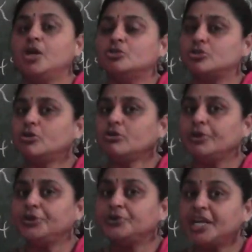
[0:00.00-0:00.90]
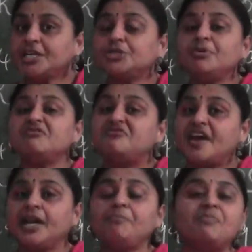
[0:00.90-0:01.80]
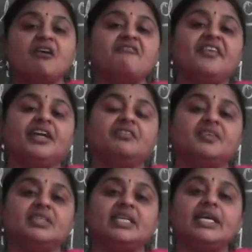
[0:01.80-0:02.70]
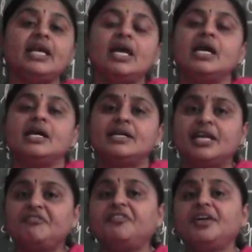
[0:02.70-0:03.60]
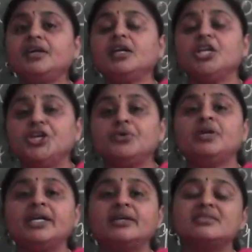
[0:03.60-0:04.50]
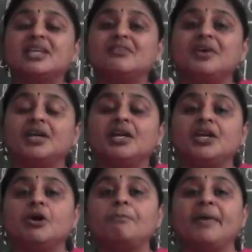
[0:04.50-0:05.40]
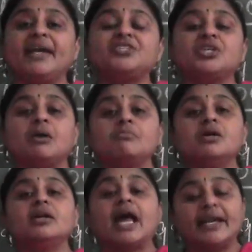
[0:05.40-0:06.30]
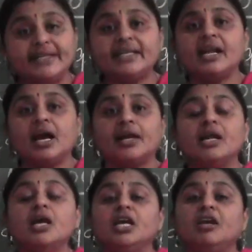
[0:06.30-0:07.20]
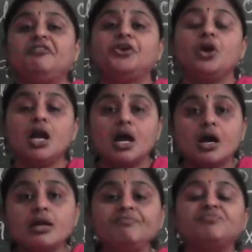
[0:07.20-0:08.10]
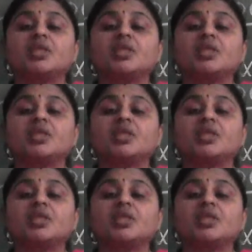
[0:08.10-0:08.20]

So you need to be very perfect with the different units given in your page number 99. If you learn